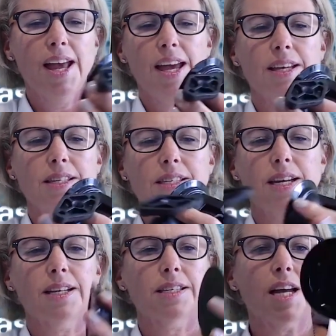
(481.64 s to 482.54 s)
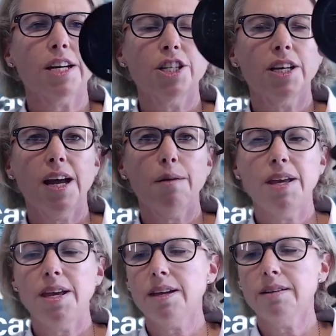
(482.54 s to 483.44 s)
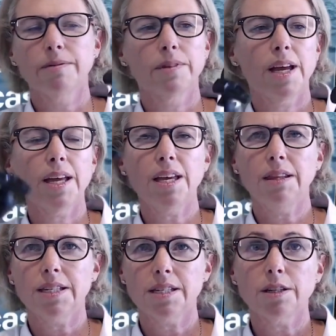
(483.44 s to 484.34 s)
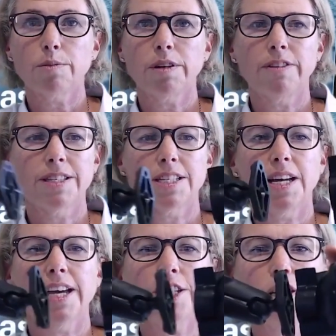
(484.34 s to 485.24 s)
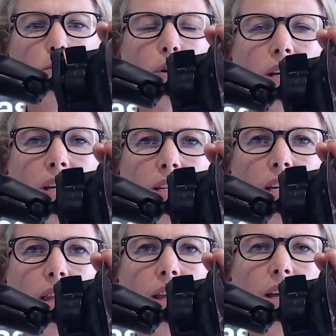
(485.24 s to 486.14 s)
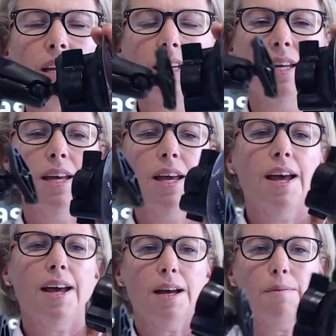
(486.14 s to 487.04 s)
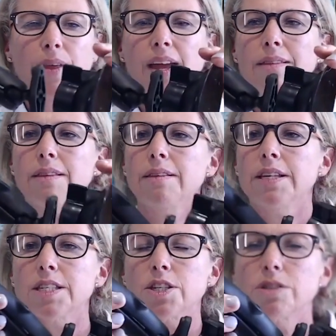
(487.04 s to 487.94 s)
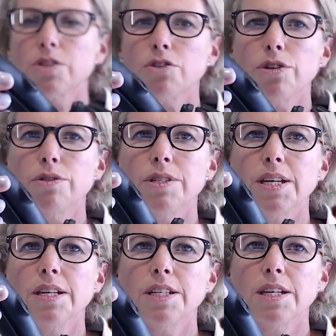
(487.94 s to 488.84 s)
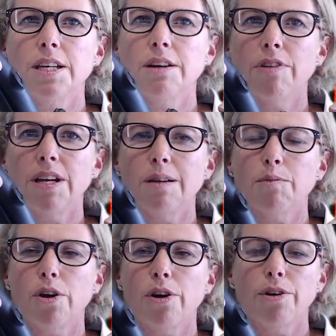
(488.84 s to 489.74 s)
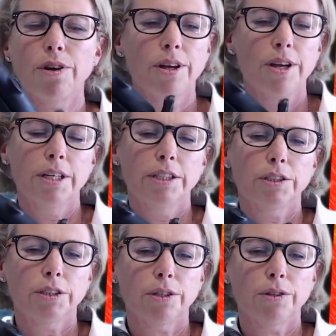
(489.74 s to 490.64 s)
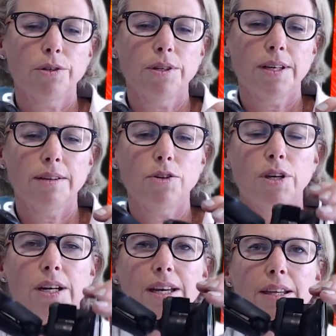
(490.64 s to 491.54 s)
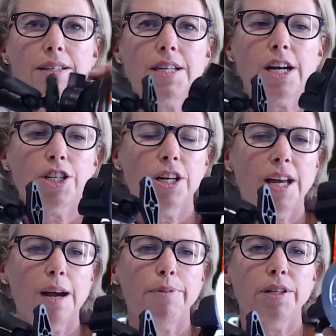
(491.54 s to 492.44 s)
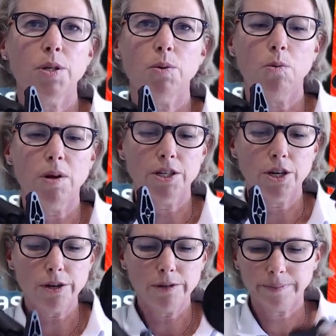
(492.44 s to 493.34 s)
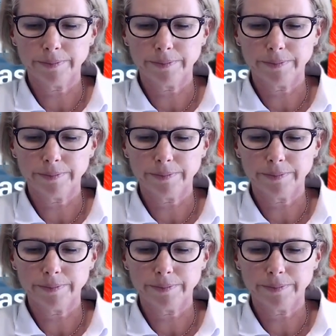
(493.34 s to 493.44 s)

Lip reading: has a suction cup here. Again, there's a little bit of installation putting it together. And this screws into the Iridium GO. So you can either suction cup it to a window,